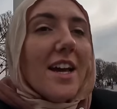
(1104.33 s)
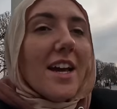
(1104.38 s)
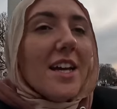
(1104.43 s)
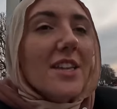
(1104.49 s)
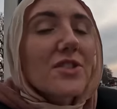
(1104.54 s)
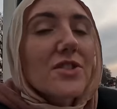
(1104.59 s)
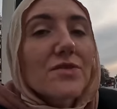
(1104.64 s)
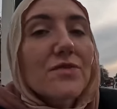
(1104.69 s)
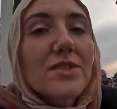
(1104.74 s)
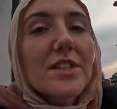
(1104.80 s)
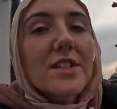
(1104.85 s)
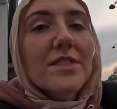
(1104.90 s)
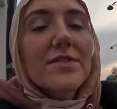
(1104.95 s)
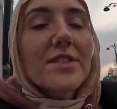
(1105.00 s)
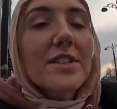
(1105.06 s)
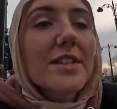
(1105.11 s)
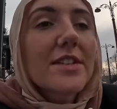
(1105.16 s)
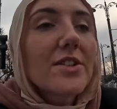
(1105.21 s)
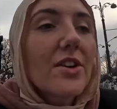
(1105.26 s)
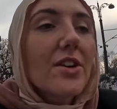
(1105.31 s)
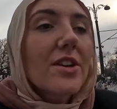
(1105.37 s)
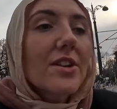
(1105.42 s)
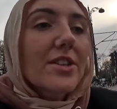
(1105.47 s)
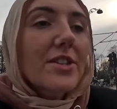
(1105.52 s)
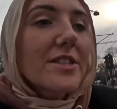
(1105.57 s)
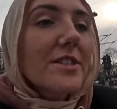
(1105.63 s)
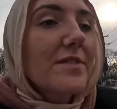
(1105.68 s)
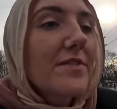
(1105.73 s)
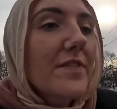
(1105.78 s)
It's really, really not a
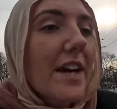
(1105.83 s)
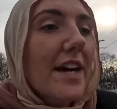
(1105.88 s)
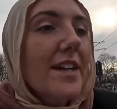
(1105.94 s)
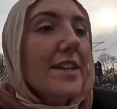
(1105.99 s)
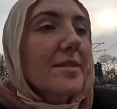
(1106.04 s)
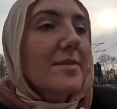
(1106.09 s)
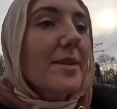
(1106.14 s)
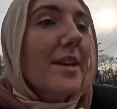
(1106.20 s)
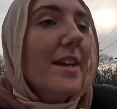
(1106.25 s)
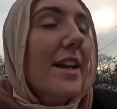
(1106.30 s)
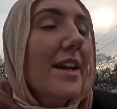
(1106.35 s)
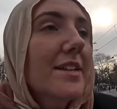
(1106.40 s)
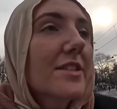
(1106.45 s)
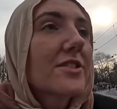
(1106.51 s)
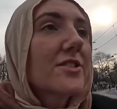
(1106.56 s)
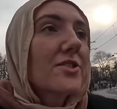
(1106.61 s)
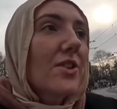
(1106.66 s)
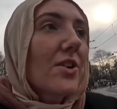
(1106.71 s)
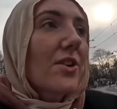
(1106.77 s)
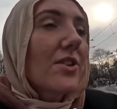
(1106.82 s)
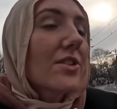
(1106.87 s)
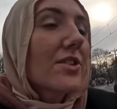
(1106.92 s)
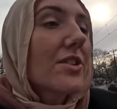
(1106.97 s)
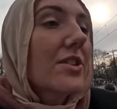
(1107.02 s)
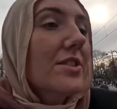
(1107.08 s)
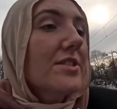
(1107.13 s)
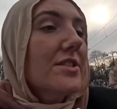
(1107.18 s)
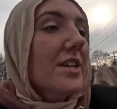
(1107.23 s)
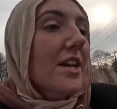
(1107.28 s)
good environment, and it's not
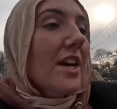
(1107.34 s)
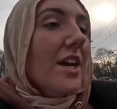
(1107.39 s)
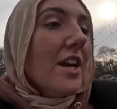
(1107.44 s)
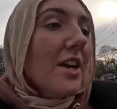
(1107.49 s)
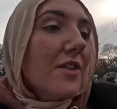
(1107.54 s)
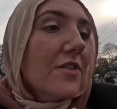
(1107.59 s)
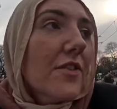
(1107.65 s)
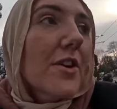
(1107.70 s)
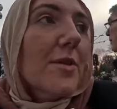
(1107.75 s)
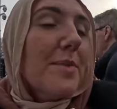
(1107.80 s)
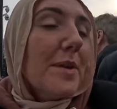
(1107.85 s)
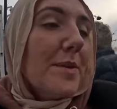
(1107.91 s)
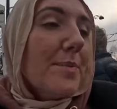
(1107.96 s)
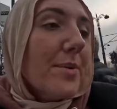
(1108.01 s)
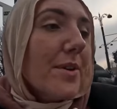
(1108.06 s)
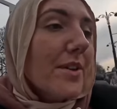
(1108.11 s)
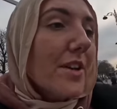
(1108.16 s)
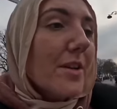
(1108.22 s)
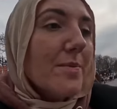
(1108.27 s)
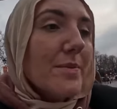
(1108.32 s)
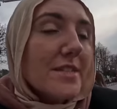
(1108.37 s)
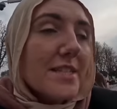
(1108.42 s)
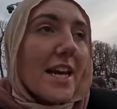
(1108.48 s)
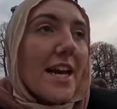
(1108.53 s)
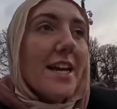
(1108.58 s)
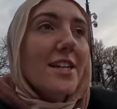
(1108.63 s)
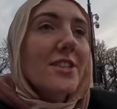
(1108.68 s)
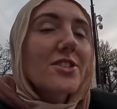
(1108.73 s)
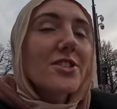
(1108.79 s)
good for people that are
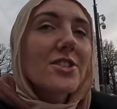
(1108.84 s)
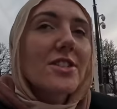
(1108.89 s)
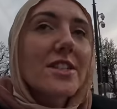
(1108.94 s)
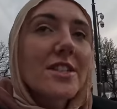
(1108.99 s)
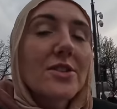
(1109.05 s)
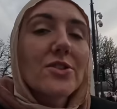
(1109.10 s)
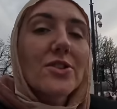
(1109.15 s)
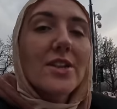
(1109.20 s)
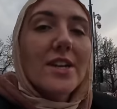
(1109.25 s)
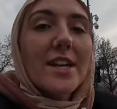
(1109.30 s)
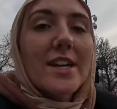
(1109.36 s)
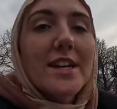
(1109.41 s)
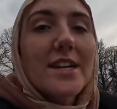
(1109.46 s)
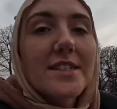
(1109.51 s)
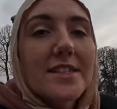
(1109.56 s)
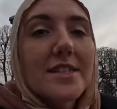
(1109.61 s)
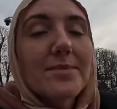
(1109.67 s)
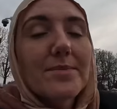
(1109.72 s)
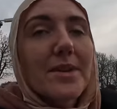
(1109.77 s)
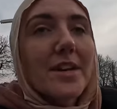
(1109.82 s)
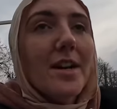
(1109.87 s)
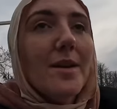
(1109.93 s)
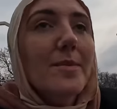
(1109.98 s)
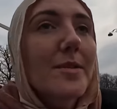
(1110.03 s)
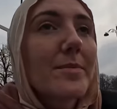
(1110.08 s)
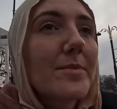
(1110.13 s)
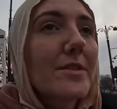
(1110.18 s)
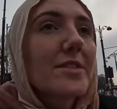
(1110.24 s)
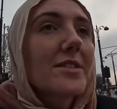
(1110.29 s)
potentially looking into
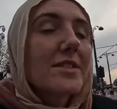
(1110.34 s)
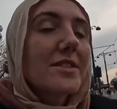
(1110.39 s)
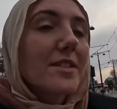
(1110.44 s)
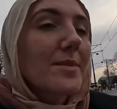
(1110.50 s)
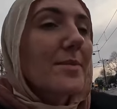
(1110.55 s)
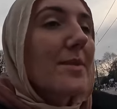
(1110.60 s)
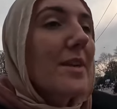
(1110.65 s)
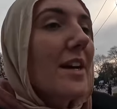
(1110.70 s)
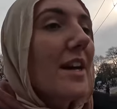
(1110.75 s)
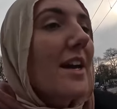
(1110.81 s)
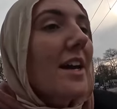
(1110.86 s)
becoming Muslim.